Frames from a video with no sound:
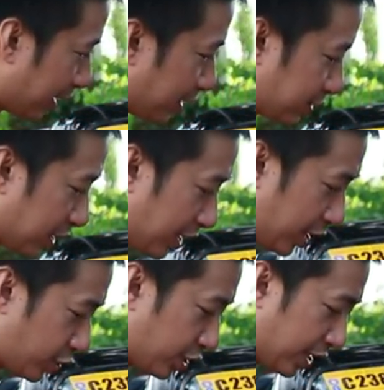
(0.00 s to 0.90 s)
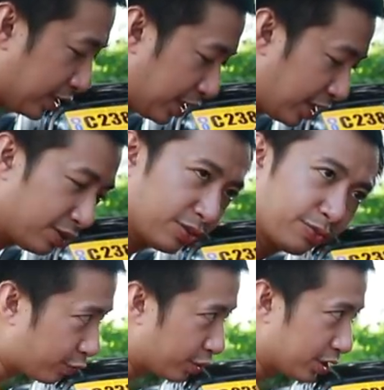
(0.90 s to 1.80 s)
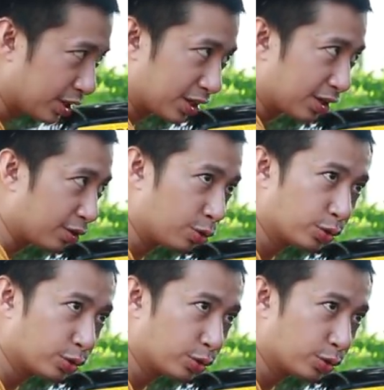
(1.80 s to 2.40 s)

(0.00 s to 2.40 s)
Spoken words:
the installation I did for the